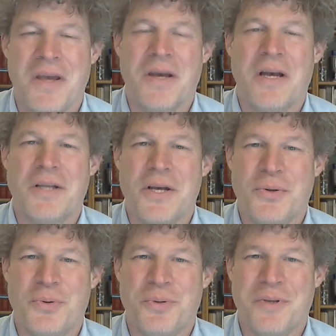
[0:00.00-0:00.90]

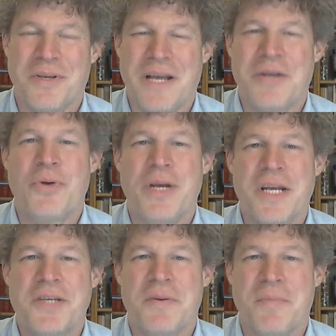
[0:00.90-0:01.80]
Hello, and
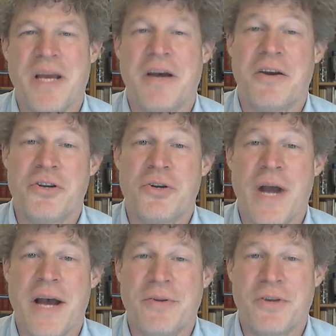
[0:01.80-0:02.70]
greetings from my
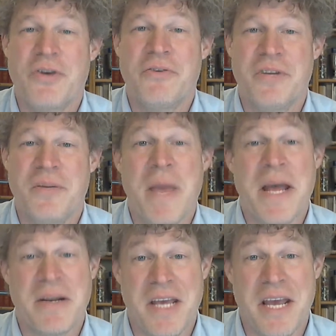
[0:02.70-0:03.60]
underground COVID
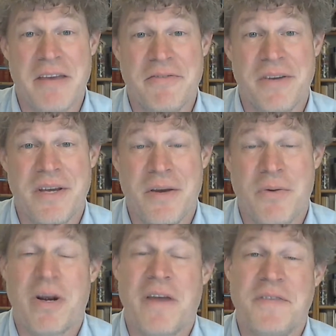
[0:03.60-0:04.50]
man cave,
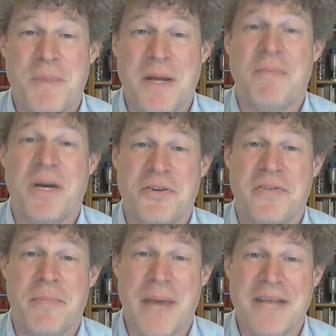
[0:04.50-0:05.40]
where I've spent much of
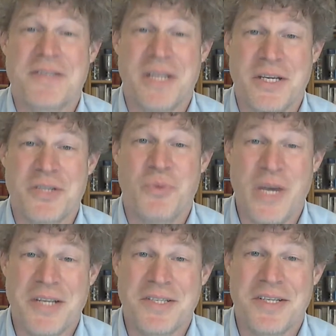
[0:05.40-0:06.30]
the past 6
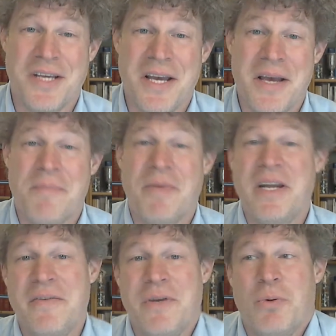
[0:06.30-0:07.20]
weeks. Many
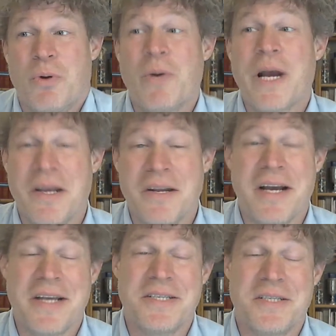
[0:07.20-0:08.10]
of you will
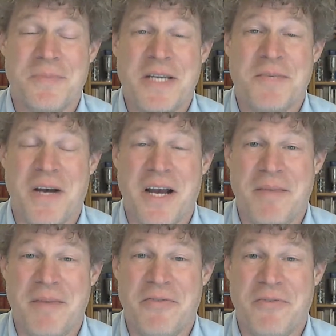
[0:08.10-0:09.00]
recognize the space behind
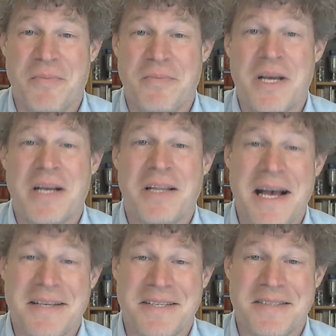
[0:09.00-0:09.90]
me from
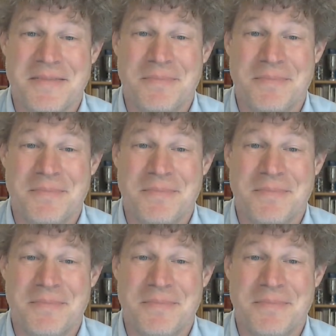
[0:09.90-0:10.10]
classes.